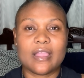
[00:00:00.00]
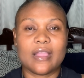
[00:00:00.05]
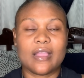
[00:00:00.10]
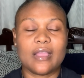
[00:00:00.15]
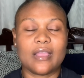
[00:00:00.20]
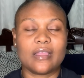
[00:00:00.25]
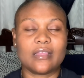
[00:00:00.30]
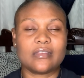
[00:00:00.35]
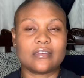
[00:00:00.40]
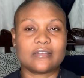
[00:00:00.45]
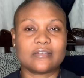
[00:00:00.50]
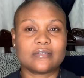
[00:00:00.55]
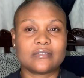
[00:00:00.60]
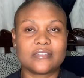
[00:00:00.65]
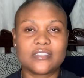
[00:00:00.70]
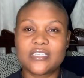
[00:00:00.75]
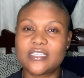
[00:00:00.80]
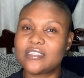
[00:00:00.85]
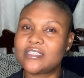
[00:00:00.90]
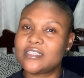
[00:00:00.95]
and
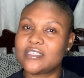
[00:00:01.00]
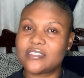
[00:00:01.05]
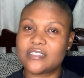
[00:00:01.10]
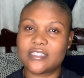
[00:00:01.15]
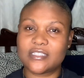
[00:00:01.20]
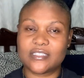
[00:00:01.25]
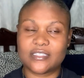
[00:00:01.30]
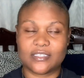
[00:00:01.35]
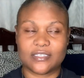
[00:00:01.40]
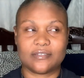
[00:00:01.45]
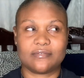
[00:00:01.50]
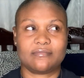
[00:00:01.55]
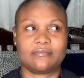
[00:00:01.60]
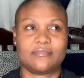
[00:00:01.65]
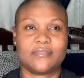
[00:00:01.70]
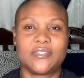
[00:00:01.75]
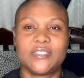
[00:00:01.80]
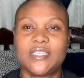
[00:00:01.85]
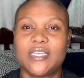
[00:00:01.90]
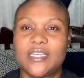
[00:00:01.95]
hit the city
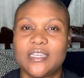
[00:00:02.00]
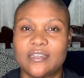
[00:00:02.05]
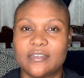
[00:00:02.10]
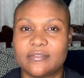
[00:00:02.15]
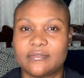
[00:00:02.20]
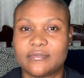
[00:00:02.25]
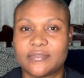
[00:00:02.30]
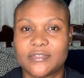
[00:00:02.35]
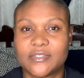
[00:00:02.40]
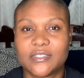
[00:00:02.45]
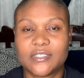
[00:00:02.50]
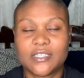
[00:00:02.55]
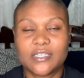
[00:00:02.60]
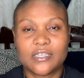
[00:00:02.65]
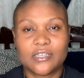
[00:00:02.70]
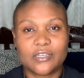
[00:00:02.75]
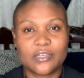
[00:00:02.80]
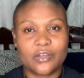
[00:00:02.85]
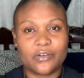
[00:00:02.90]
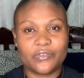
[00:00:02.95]
yeah
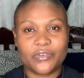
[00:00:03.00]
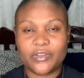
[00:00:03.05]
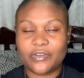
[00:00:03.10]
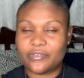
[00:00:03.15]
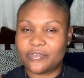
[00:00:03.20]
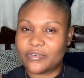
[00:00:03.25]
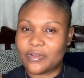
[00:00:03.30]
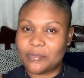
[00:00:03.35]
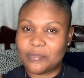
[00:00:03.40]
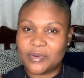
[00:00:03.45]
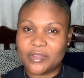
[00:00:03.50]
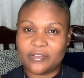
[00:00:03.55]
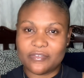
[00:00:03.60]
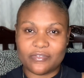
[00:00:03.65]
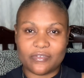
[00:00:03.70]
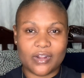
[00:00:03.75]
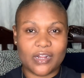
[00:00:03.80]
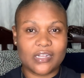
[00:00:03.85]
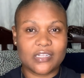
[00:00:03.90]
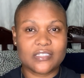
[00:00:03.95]
cover your family
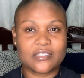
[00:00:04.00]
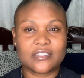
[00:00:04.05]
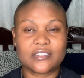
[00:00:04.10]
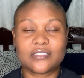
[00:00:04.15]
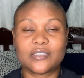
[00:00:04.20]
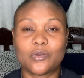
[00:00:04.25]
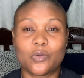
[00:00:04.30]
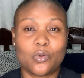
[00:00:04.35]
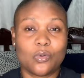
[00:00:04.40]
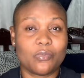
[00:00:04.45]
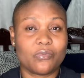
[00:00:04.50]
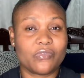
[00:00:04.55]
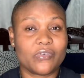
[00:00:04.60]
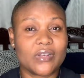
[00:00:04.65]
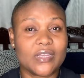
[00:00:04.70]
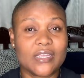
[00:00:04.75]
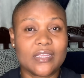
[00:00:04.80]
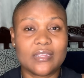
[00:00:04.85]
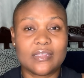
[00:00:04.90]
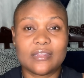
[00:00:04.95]
friends
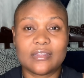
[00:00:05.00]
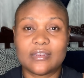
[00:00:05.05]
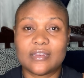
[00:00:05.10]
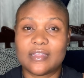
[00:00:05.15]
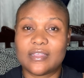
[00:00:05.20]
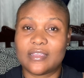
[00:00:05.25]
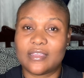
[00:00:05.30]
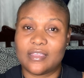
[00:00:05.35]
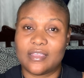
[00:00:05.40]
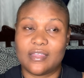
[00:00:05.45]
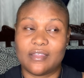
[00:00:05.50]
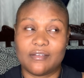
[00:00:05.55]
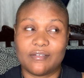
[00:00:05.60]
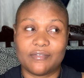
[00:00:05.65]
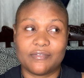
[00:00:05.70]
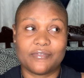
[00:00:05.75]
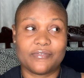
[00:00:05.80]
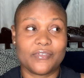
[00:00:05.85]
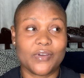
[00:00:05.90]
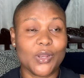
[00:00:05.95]
hopefully they can
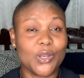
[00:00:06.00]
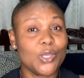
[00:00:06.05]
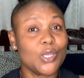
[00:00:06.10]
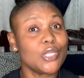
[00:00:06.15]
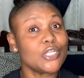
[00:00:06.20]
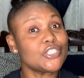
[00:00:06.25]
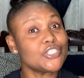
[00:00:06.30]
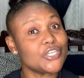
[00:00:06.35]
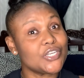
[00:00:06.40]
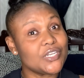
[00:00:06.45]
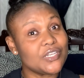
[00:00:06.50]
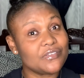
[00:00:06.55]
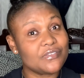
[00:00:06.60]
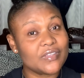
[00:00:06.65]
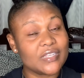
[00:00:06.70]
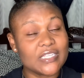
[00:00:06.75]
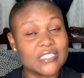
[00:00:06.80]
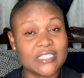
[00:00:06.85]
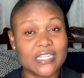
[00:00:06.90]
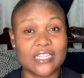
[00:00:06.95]
follow your journey if
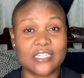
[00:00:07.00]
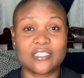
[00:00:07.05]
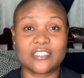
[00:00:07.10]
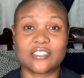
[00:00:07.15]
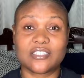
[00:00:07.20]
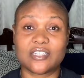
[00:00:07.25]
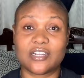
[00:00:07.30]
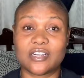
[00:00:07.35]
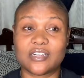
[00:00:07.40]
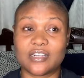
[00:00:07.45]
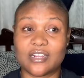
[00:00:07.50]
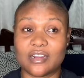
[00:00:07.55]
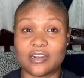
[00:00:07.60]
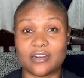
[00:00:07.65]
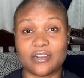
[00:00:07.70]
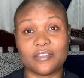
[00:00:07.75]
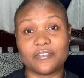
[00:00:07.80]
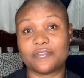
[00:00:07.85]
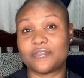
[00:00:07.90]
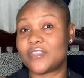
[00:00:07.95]
you decide to start
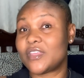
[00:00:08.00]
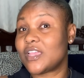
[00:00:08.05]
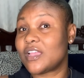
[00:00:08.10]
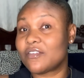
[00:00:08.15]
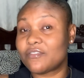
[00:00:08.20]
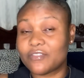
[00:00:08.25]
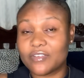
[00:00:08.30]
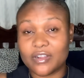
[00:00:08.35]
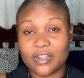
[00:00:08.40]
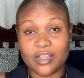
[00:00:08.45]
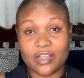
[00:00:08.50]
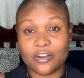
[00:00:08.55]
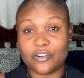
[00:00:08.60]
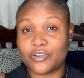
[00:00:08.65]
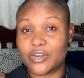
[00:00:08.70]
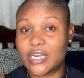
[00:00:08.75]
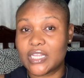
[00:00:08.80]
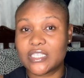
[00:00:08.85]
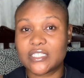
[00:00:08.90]
or if they have already